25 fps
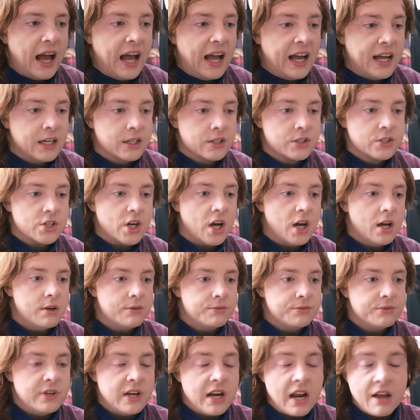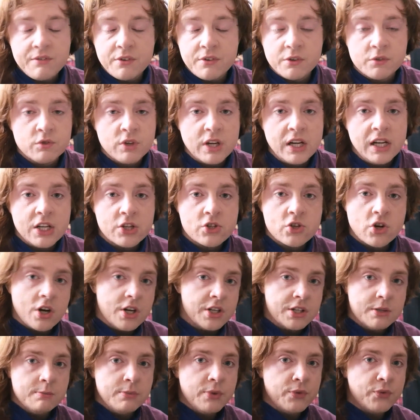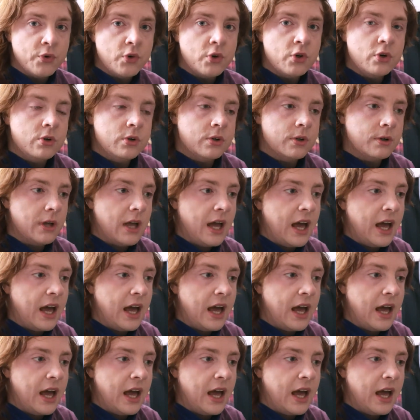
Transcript: And I've never really tried them before,